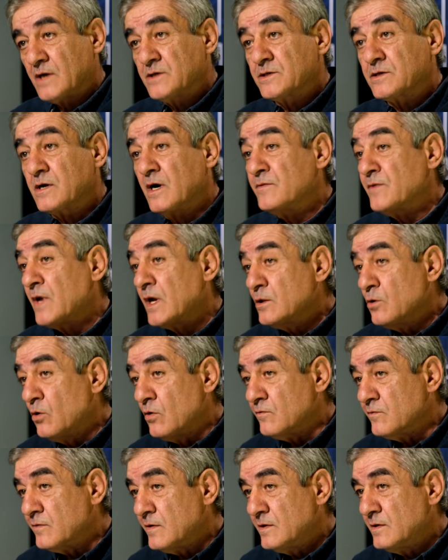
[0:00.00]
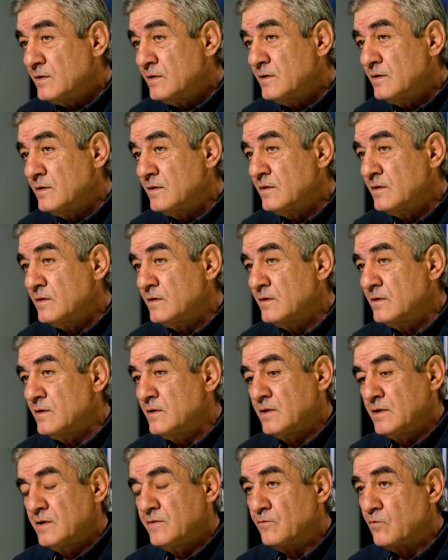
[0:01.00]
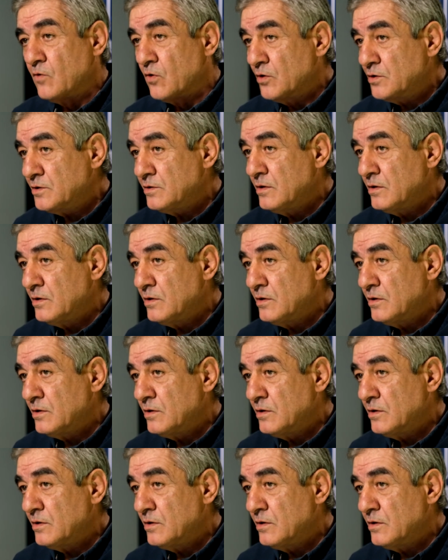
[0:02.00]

He creates relationships on a